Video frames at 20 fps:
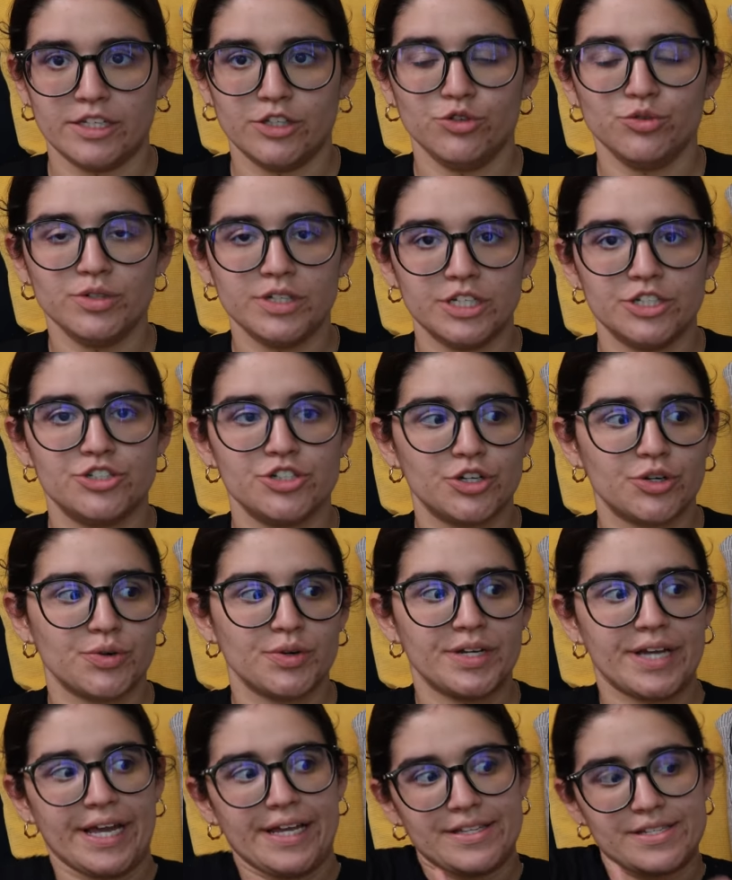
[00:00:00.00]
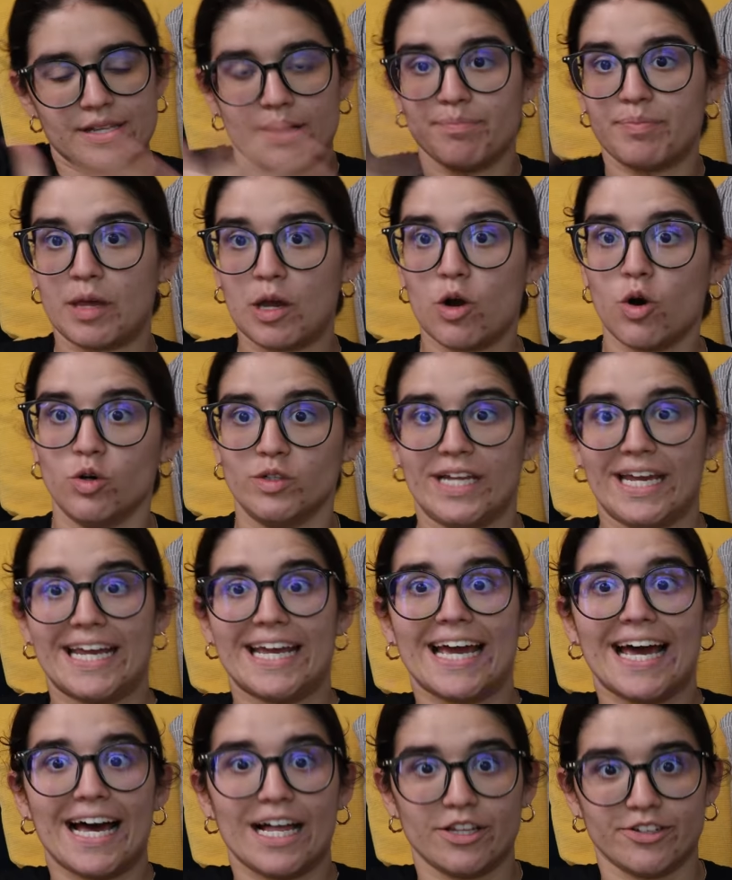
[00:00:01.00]
you need to create something called a
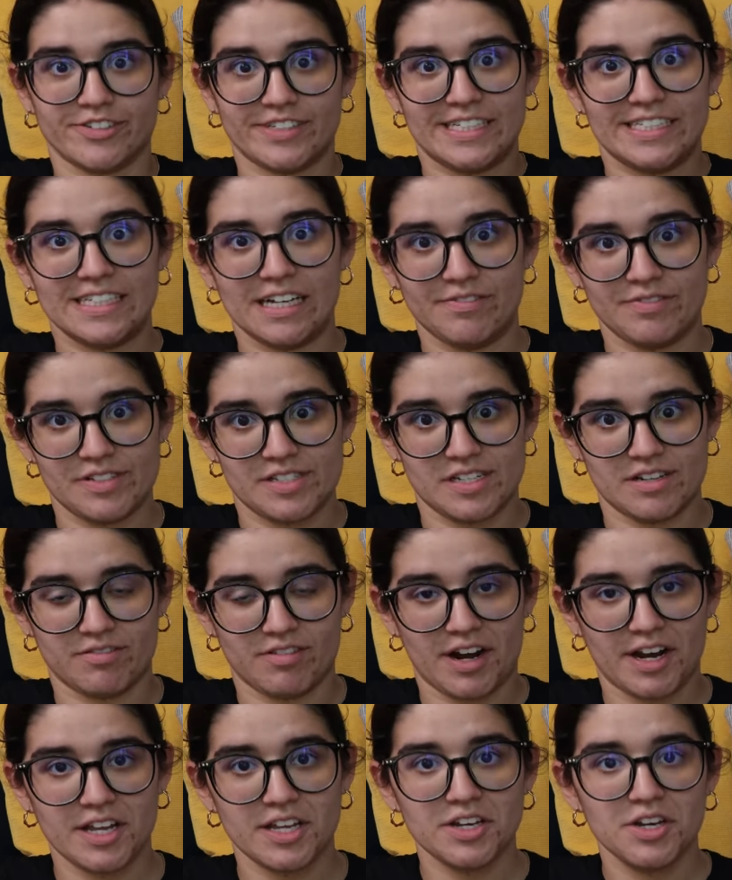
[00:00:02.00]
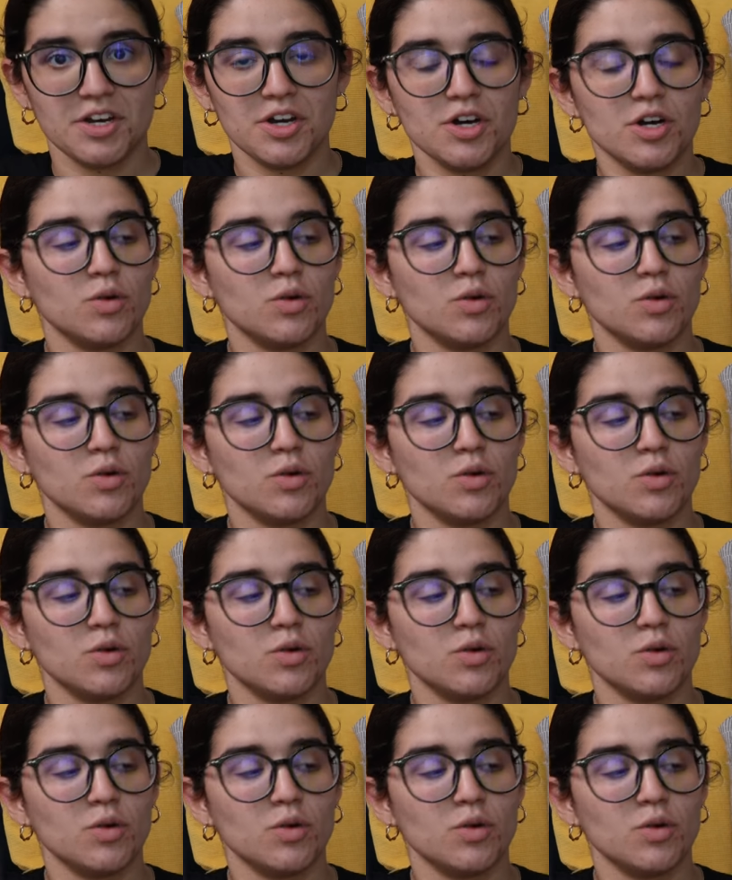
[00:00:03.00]
calorie deficit, right?